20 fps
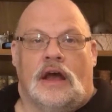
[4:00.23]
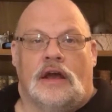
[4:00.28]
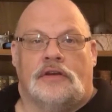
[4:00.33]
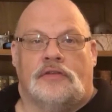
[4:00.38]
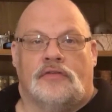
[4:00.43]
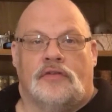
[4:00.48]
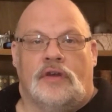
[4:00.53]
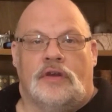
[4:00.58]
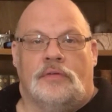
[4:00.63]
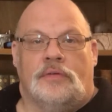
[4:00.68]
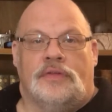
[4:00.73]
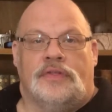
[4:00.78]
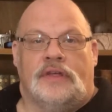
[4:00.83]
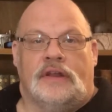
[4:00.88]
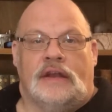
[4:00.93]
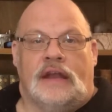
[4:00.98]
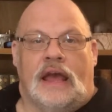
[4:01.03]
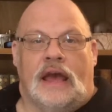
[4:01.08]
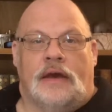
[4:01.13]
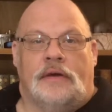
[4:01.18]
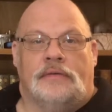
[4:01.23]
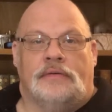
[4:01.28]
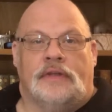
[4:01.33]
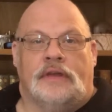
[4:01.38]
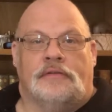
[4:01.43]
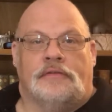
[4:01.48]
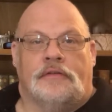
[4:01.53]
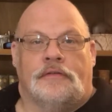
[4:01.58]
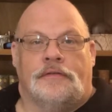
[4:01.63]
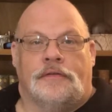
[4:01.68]
agree with the noun
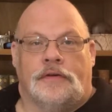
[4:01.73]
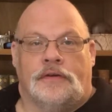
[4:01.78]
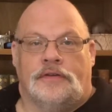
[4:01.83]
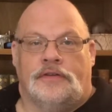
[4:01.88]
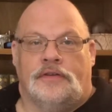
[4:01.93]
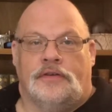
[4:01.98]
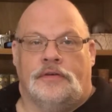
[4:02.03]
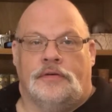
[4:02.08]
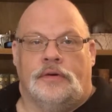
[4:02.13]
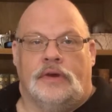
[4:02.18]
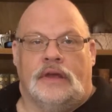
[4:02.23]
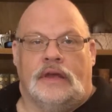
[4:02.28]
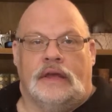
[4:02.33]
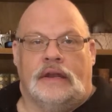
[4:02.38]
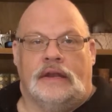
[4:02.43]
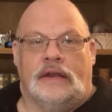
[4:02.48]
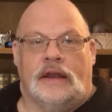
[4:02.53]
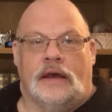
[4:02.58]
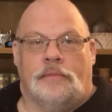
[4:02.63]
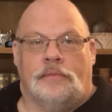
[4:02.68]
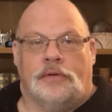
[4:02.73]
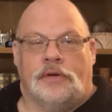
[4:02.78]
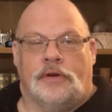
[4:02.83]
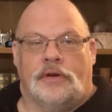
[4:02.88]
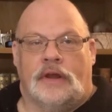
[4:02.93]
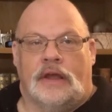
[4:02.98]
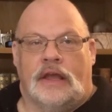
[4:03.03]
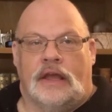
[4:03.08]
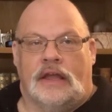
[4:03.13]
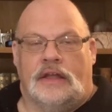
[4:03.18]
they refer to in
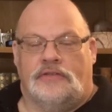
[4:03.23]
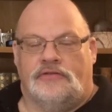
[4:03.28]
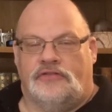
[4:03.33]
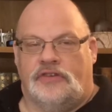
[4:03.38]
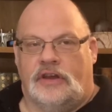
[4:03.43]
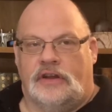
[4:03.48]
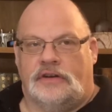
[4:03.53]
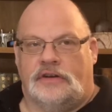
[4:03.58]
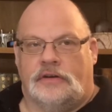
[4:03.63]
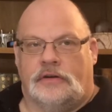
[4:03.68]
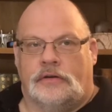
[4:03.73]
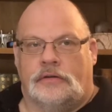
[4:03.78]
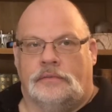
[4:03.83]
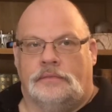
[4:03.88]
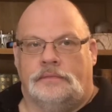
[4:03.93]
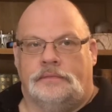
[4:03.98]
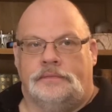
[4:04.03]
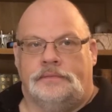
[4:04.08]
number and gender.